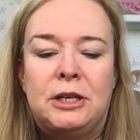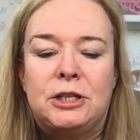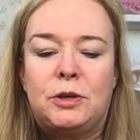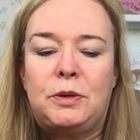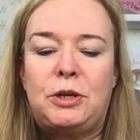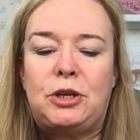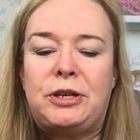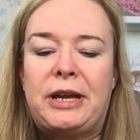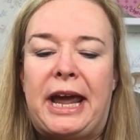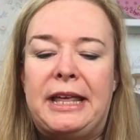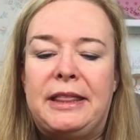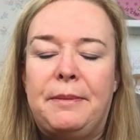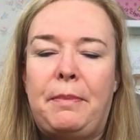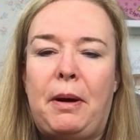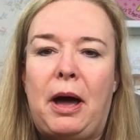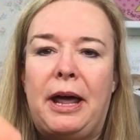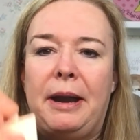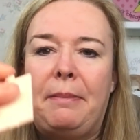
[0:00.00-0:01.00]
So when you take
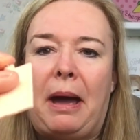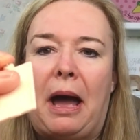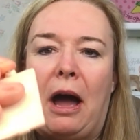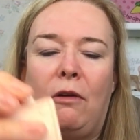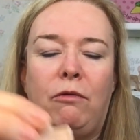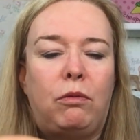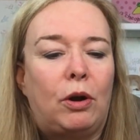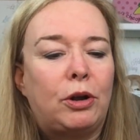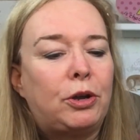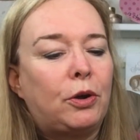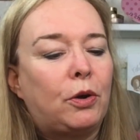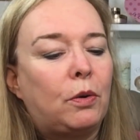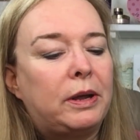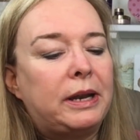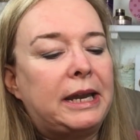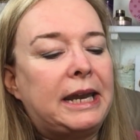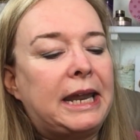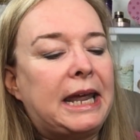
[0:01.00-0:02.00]
the bottom off, what you're
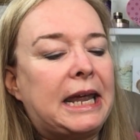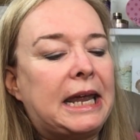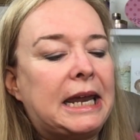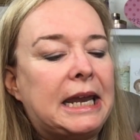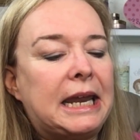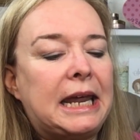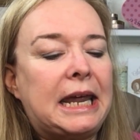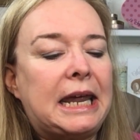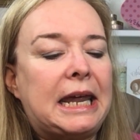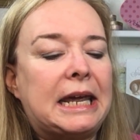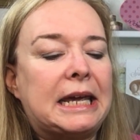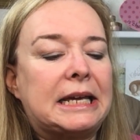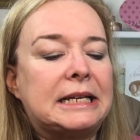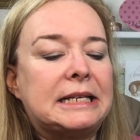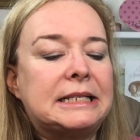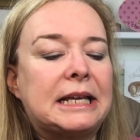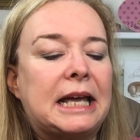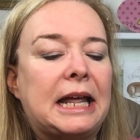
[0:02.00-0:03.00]
going to need
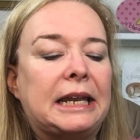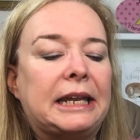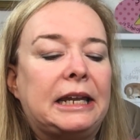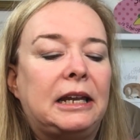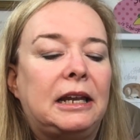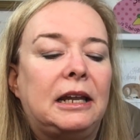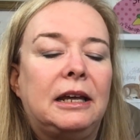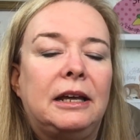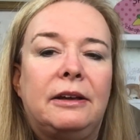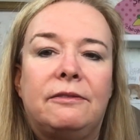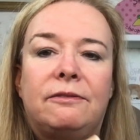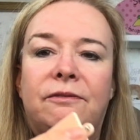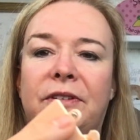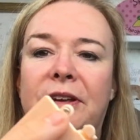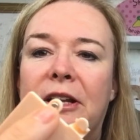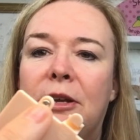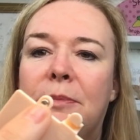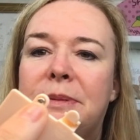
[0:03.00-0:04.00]
is a little
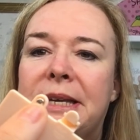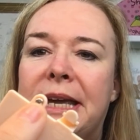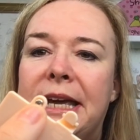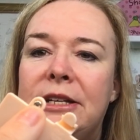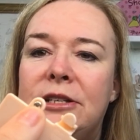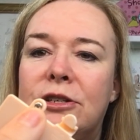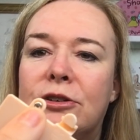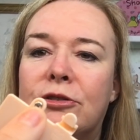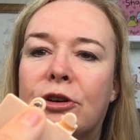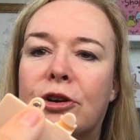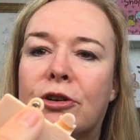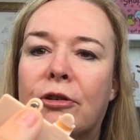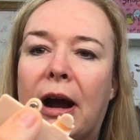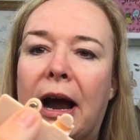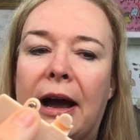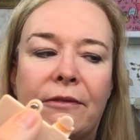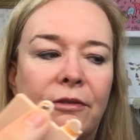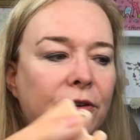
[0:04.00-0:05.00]
Phillips head
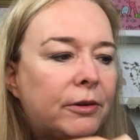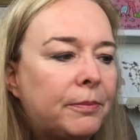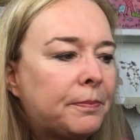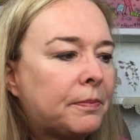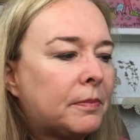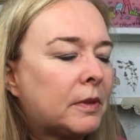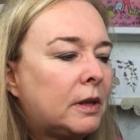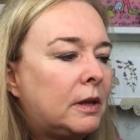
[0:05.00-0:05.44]
screwdriver.